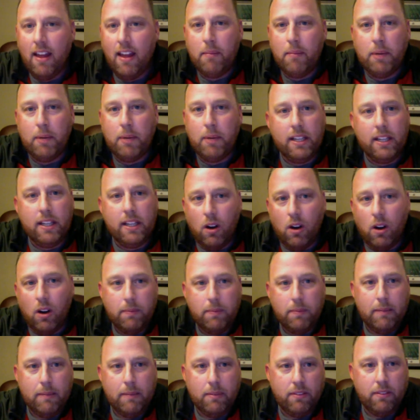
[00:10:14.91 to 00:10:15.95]
But he called
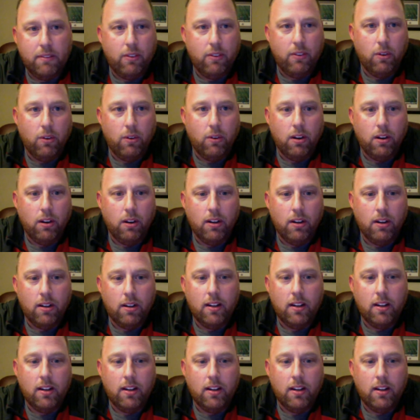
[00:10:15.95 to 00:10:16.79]
me before